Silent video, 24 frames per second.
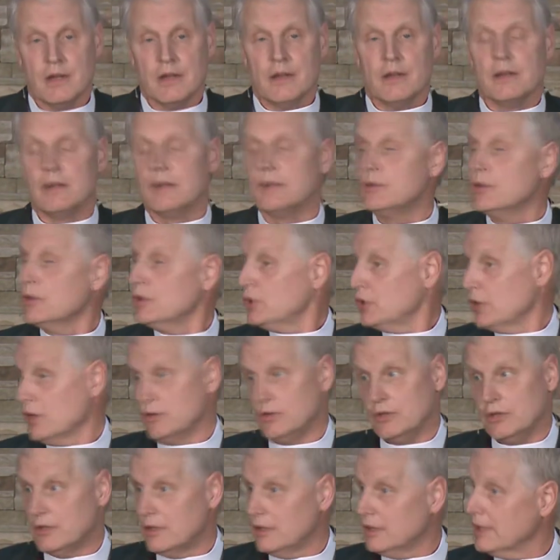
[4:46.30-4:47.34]
It just
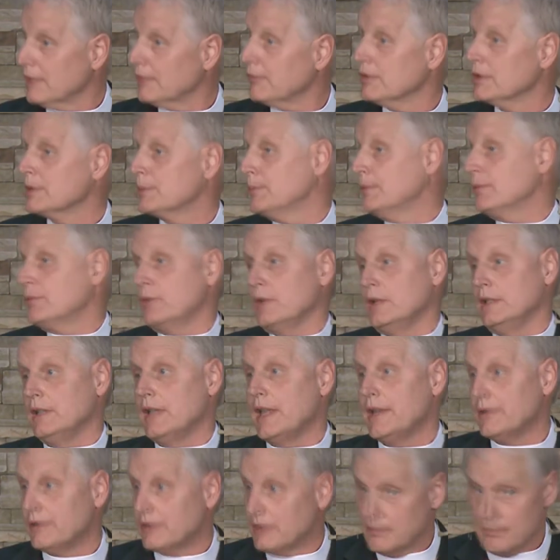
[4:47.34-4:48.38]
shows you the difference between
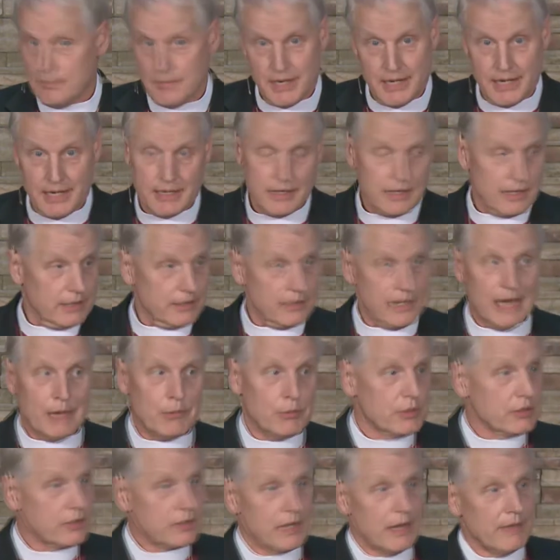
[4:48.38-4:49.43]
Leonard and me, because I
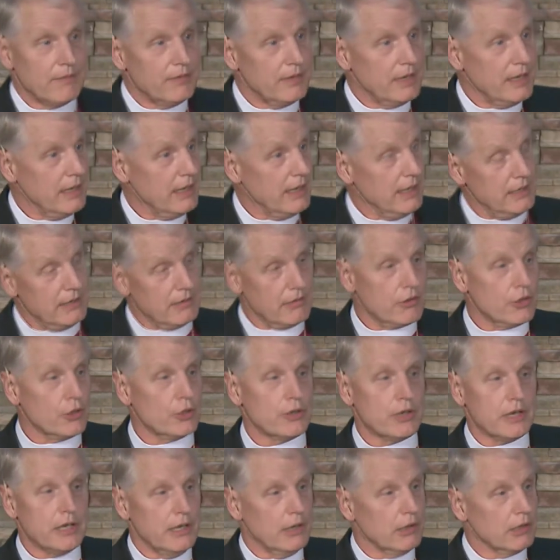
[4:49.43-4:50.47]
was
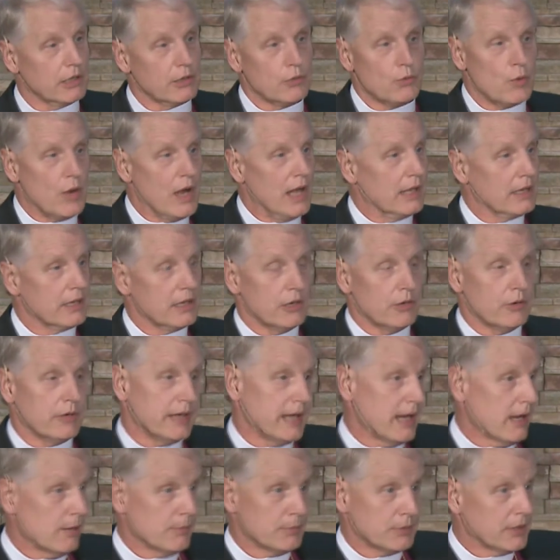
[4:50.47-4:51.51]
70-30 a little while ago, and
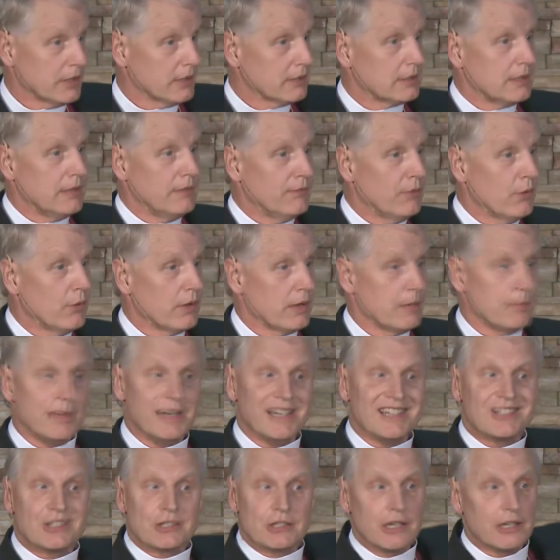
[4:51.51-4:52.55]
now I'm 60-40, but
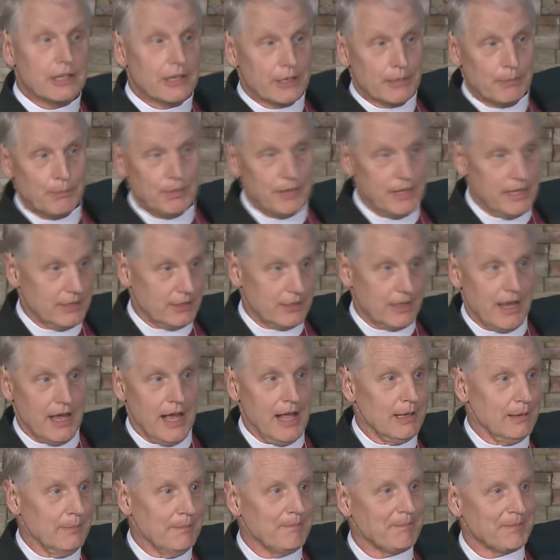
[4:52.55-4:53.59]
it's still in the plus
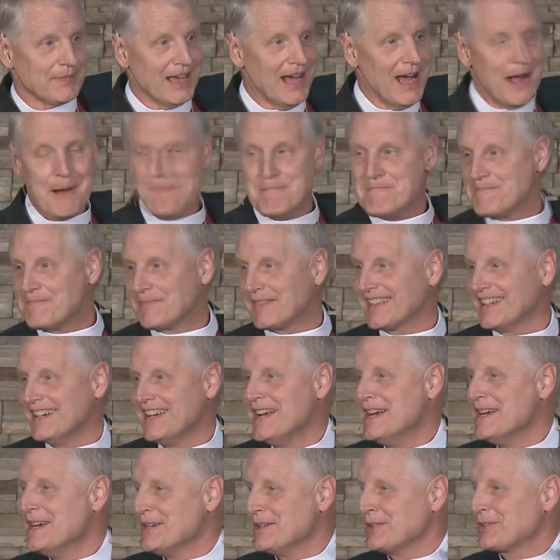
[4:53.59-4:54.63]
column.
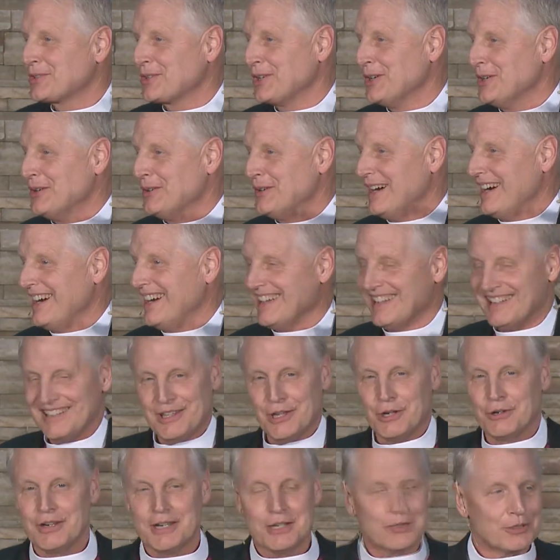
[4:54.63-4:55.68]
So
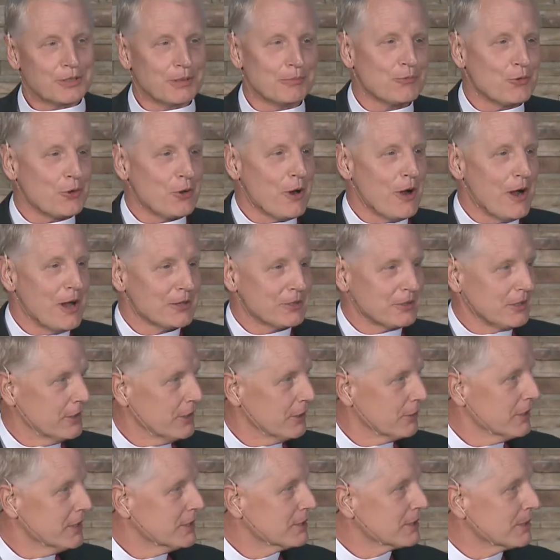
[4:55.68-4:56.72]
there is some cross and
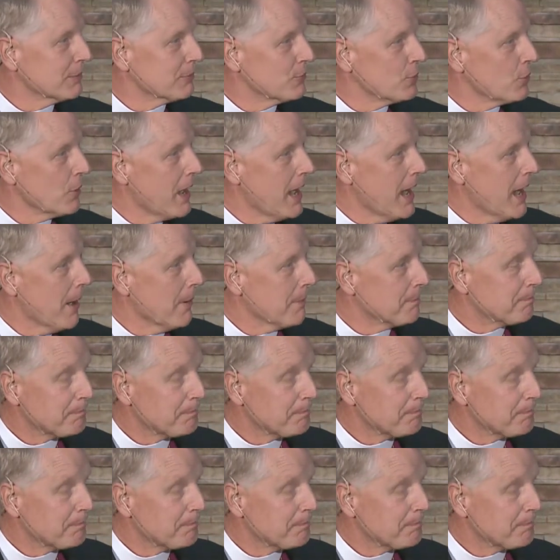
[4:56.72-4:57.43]
there is some crown.